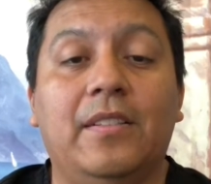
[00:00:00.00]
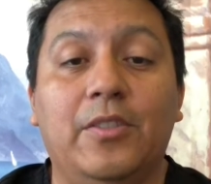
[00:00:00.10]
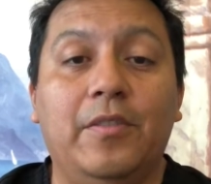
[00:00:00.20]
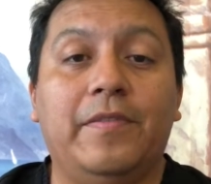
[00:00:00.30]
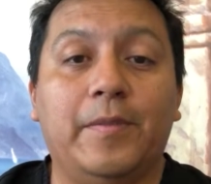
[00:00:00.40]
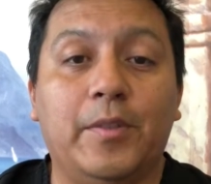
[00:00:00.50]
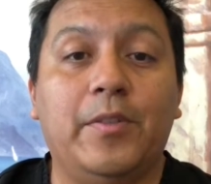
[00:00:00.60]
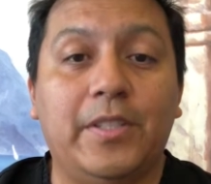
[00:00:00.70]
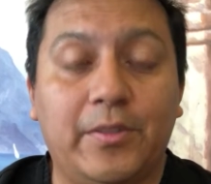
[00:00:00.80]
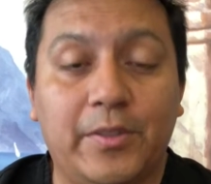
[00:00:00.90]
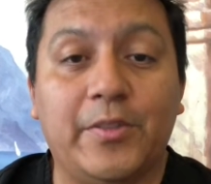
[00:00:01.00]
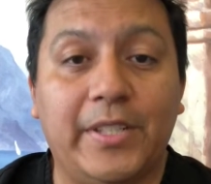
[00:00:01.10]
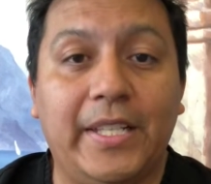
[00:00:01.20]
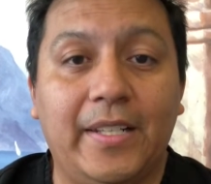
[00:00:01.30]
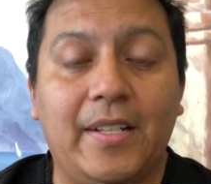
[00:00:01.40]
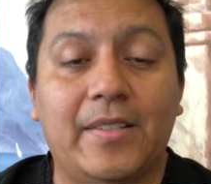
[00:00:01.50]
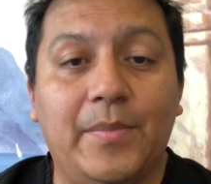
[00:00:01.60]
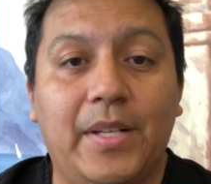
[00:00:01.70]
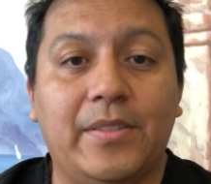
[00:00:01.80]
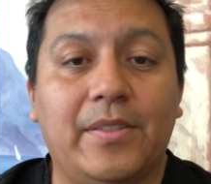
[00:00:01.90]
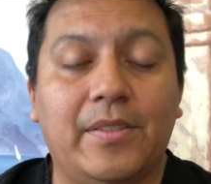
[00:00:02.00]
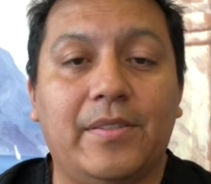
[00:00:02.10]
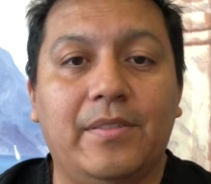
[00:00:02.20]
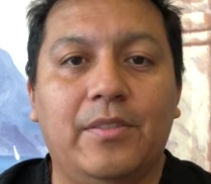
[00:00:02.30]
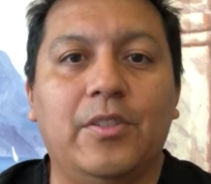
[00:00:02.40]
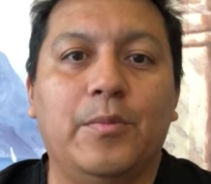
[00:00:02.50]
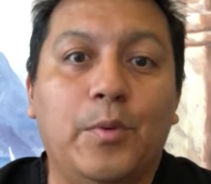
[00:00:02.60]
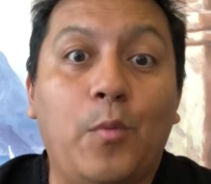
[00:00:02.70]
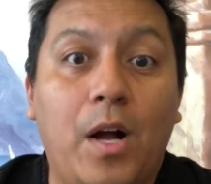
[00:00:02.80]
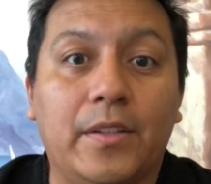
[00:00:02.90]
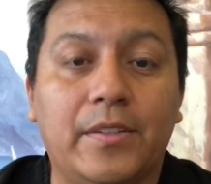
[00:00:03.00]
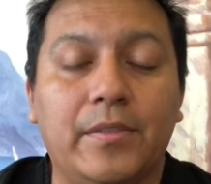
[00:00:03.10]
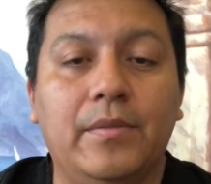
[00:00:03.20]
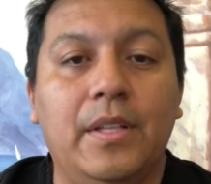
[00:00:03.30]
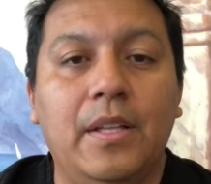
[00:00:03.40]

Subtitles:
you from going to urinate as much as you will want to.